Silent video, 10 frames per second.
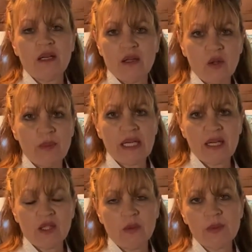I hope that
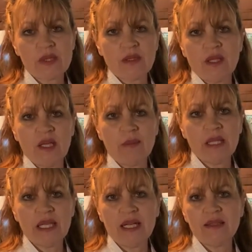helps
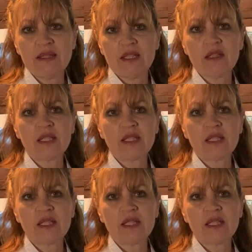anybody out there,